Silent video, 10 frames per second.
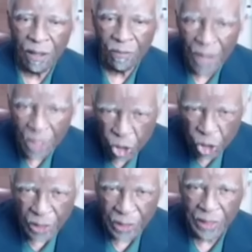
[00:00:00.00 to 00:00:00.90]

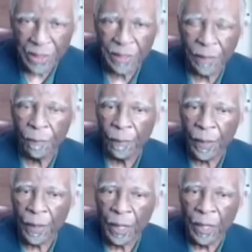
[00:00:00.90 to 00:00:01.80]
intervention
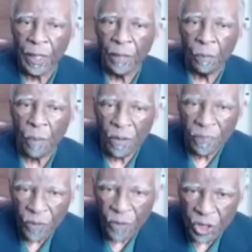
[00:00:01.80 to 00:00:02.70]

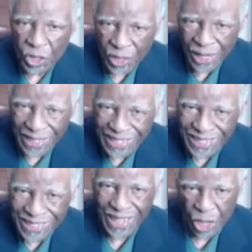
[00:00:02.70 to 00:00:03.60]
by forces in
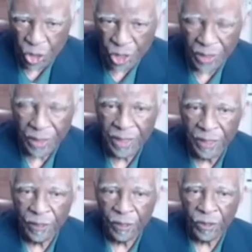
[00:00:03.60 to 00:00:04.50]
this country
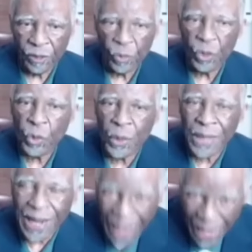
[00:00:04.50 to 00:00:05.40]
which
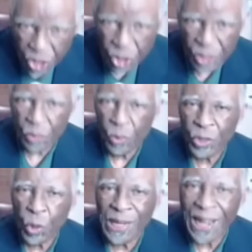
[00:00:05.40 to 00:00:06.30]
were against
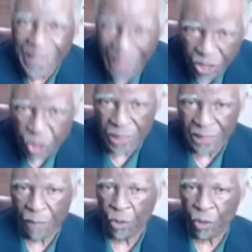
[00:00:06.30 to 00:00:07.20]

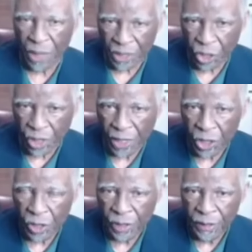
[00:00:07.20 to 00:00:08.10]
the democratic
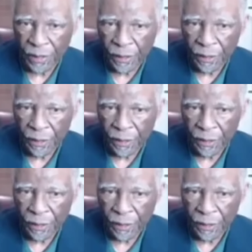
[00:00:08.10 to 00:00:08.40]
change.